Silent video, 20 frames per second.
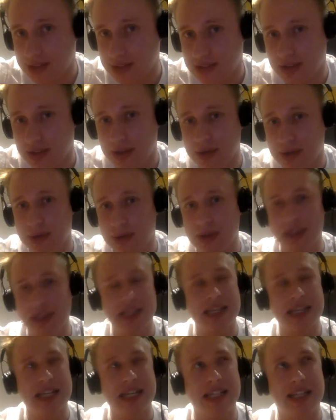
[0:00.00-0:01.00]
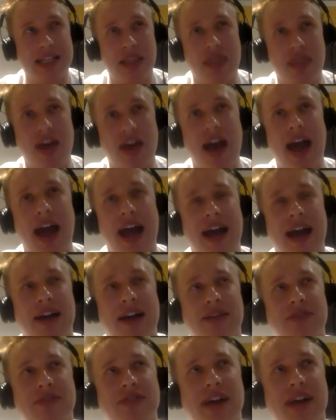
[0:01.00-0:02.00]
So did that
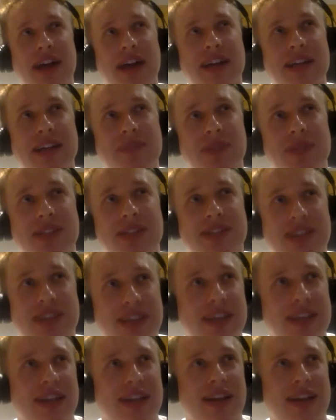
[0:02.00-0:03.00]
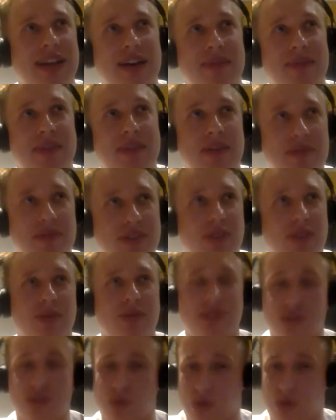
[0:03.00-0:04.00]
have any particular
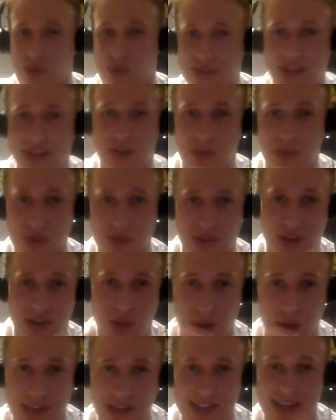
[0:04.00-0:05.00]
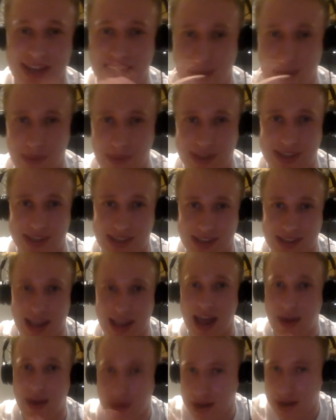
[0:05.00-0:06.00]
influence at all, or was that also quite a limited
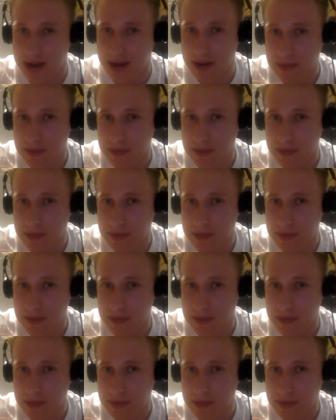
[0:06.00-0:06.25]
area?